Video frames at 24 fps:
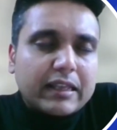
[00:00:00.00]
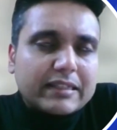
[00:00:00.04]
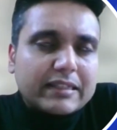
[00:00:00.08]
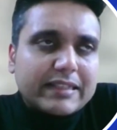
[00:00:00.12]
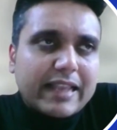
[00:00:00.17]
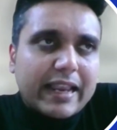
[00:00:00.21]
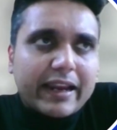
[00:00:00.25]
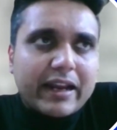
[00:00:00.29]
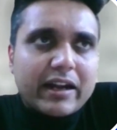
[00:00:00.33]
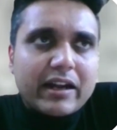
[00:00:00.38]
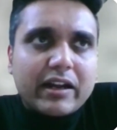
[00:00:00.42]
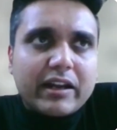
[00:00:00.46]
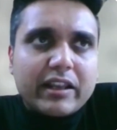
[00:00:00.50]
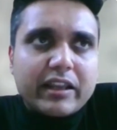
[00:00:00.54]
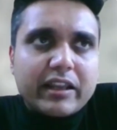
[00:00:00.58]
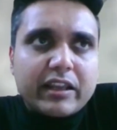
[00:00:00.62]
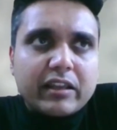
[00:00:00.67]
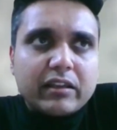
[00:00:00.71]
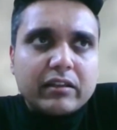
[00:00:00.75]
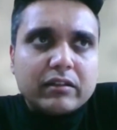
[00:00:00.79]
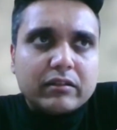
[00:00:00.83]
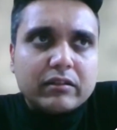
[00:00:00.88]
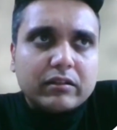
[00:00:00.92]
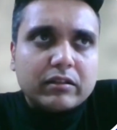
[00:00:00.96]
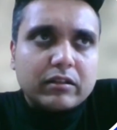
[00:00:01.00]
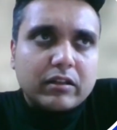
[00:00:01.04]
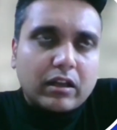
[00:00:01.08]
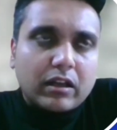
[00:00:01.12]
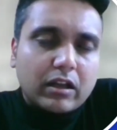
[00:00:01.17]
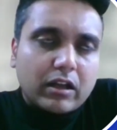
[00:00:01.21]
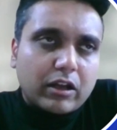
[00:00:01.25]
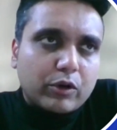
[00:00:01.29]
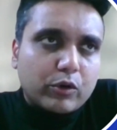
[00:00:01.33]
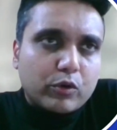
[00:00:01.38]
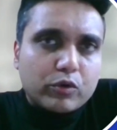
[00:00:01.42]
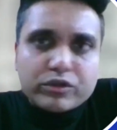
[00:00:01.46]
Secondly,
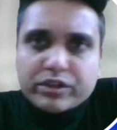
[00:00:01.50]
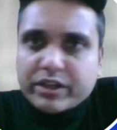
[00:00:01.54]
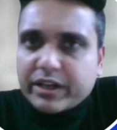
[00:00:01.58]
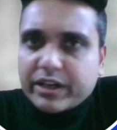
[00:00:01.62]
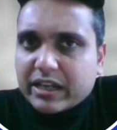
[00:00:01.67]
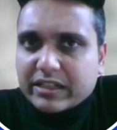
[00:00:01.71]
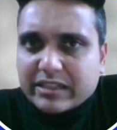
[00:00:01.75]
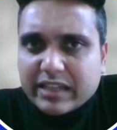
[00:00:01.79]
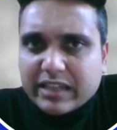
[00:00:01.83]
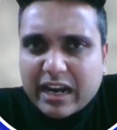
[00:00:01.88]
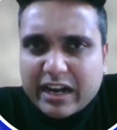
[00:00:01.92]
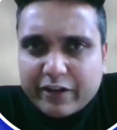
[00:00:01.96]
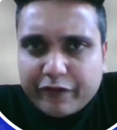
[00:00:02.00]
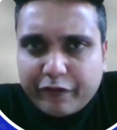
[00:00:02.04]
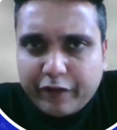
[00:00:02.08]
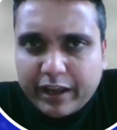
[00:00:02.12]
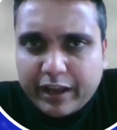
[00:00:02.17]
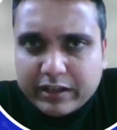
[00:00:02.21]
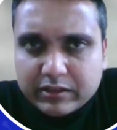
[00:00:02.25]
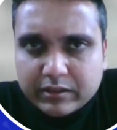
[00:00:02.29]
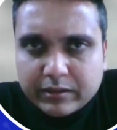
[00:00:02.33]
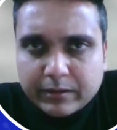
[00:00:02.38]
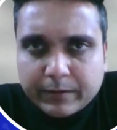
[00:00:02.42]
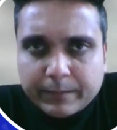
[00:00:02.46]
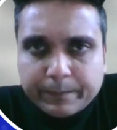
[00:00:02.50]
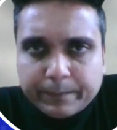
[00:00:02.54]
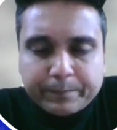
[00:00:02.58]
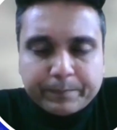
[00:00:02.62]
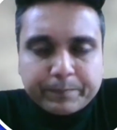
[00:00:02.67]
no GI side effects.